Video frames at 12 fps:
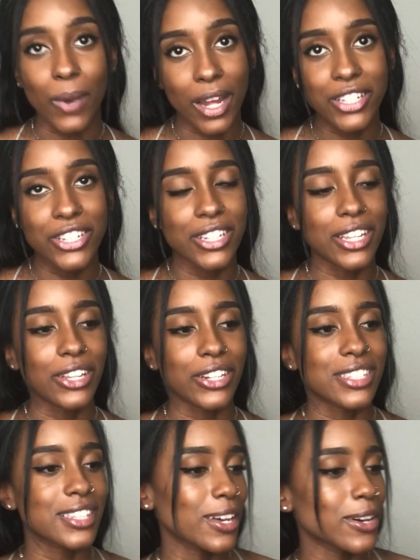watched it
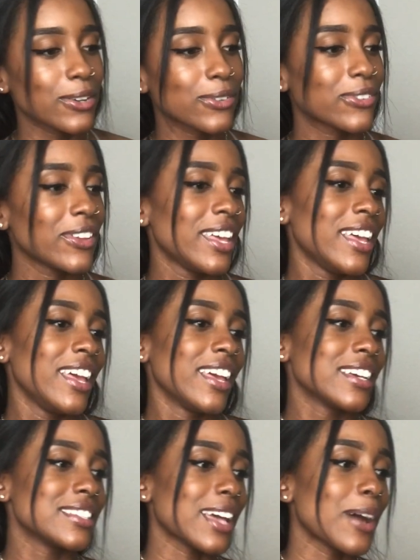yourself,
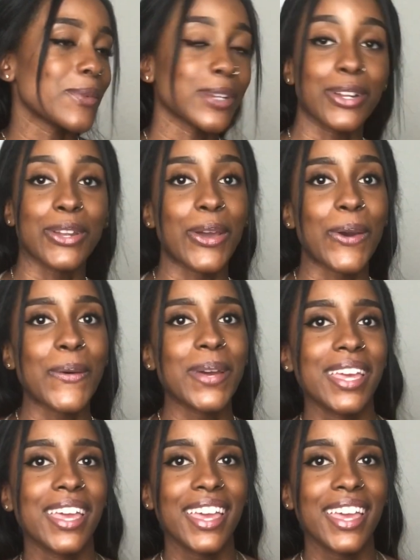because I want to know.